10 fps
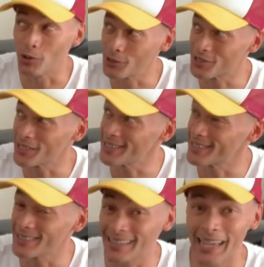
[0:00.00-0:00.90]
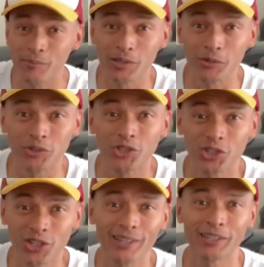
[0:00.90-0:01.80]
Oh geez, there's an absolute
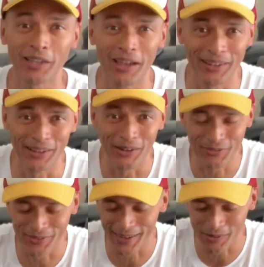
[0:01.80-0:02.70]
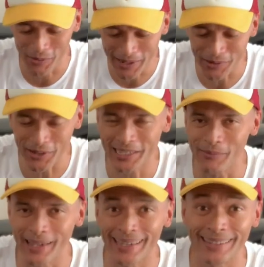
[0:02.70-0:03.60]
shit ton of wind noise
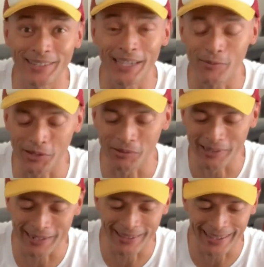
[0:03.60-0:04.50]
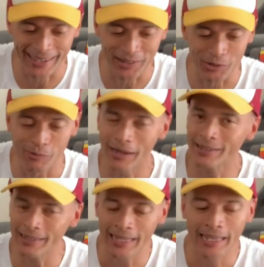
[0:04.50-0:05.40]
coming in. There's absolutely nothing I can do about
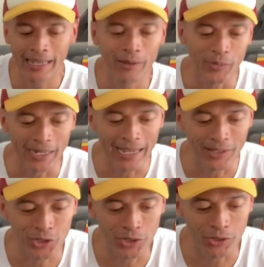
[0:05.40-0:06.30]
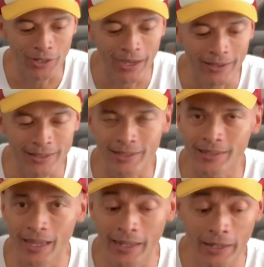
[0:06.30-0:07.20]
it, but I can show you how this is
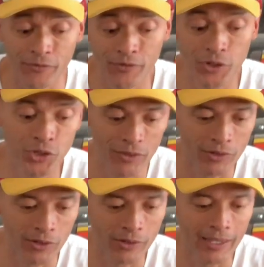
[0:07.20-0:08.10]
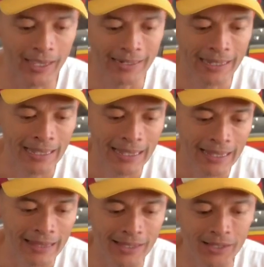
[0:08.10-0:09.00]
done. Now, first you have to locate
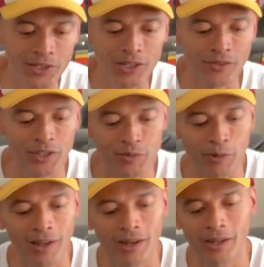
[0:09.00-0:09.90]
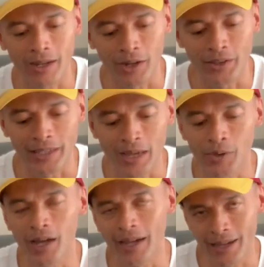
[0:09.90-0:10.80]
the service plug on the
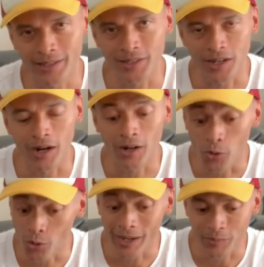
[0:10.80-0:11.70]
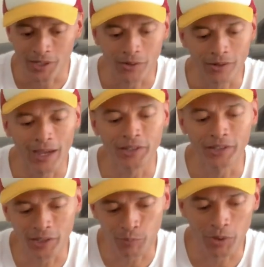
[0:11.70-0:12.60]
Yamaha XSR or MT-09. You
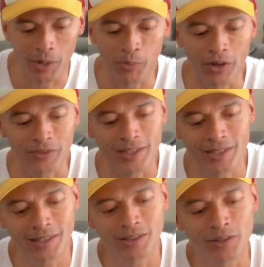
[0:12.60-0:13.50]
need to pop off the seat.